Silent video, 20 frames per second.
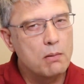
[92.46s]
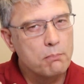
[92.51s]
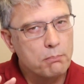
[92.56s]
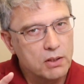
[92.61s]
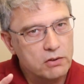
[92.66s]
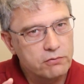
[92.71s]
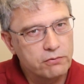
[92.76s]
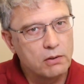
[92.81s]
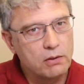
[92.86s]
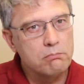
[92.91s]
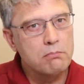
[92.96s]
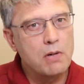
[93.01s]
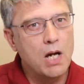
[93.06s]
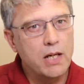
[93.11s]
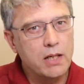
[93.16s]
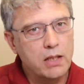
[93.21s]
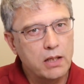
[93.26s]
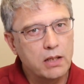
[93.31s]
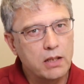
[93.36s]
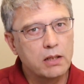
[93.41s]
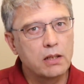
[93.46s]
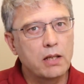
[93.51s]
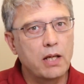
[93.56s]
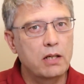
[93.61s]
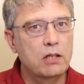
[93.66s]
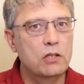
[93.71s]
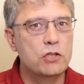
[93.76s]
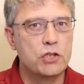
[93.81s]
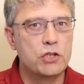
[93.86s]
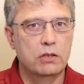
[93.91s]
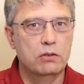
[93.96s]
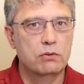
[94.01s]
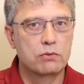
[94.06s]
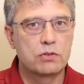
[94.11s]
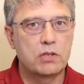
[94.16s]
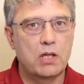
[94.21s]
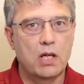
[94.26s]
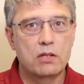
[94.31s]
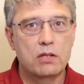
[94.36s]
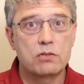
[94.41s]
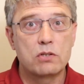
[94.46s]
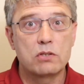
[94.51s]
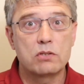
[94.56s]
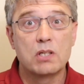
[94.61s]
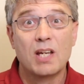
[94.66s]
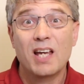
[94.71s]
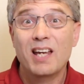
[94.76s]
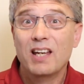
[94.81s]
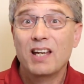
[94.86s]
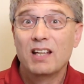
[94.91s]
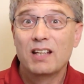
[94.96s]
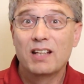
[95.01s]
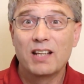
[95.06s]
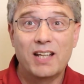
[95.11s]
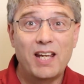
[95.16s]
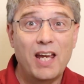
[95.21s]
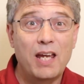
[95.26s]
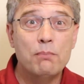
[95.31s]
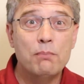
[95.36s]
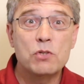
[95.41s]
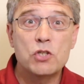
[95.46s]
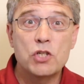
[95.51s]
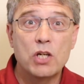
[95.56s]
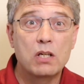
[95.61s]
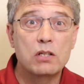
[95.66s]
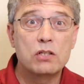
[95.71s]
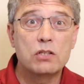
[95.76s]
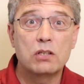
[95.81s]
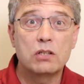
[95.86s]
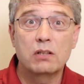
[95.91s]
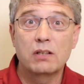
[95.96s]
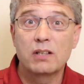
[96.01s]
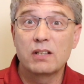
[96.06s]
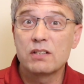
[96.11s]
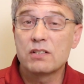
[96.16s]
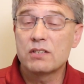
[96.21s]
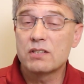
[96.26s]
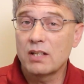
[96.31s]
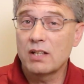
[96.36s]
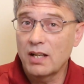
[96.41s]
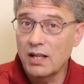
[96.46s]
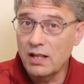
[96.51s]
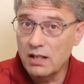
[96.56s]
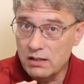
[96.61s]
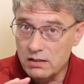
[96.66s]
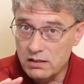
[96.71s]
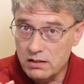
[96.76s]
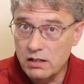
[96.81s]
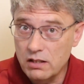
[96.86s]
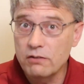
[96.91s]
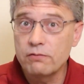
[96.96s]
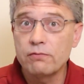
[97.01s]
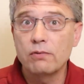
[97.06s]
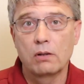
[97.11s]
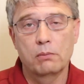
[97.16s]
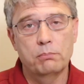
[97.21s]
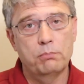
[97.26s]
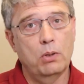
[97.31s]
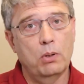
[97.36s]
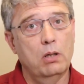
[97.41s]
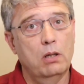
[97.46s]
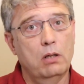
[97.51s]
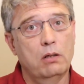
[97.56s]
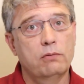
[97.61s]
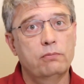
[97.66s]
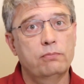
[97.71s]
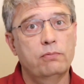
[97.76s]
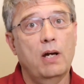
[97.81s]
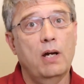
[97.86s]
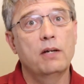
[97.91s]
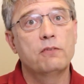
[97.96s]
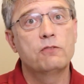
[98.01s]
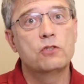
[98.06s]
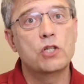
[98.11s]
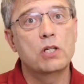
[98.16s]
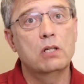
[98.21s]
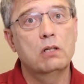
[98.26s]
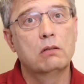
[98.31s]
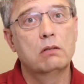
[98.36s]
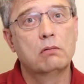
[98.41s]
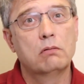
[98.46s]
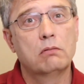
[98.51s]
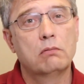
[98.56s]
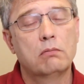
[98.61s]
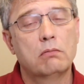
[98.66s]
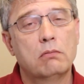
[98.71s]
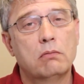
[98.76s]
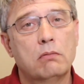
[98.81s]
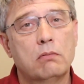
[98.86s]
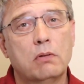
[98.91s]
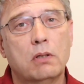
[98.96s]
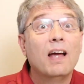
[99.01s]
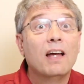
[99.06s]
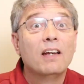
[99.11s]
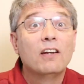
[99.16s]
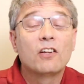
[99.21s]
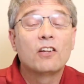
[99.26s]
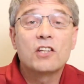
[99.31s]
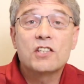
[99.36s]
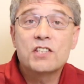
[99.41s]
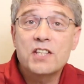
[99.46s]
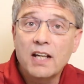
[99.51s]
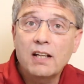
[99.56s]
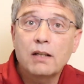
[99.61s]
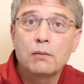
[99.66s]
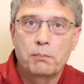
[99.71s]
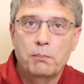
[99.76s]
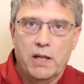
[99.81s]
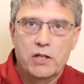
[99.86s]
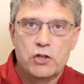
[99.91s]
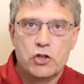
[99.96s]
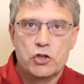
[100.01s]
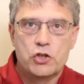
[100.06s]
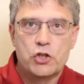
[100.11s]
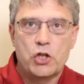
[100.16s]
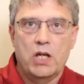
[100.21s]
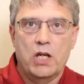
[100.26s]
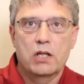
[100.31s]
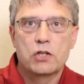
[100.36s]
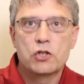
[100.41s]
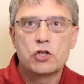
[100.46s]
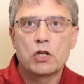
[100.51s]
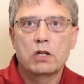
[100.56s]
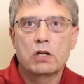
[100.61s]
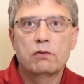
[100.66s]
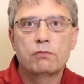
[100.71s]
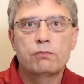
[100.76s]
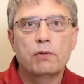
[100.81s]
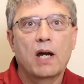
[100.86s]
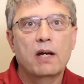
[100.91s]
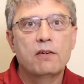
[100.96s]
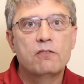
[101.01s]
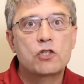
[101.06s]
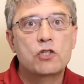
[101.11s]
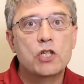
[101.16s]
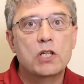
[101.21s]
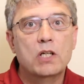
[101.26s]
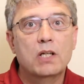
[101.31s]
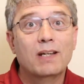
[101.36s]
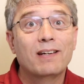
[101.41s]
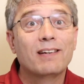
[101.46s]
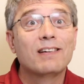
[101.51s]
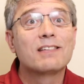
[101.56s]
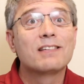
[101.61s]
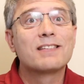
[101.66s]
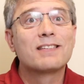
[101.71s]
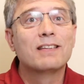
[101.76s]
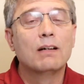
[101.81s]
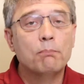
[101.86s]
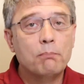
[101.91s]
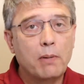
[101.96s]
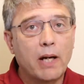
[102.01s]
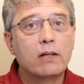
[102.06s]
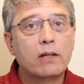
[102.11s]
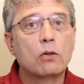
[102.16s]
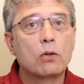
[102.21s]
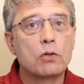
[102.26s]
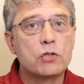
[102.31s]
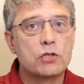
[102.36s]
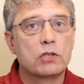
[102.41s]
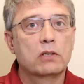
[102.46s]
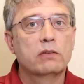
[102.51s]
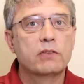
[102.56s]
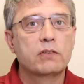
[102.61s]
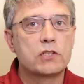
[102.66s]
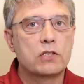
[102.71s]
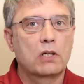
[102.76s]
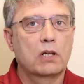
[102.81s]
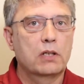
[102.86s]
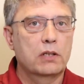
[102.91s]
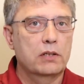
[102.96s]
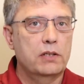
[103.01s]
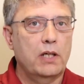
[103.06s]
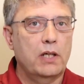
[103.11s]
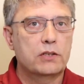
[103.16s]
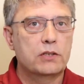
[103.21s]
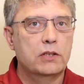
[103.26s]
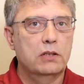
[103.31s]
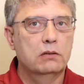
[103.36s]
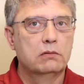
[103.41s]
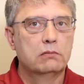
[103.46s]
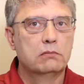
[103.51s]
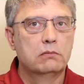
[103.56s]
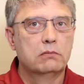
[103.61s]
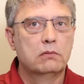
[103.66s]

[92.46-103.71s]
But for mining and energy use cases, the game changer is a different part of five G. Now, the second major change in five G is the microservice architecture.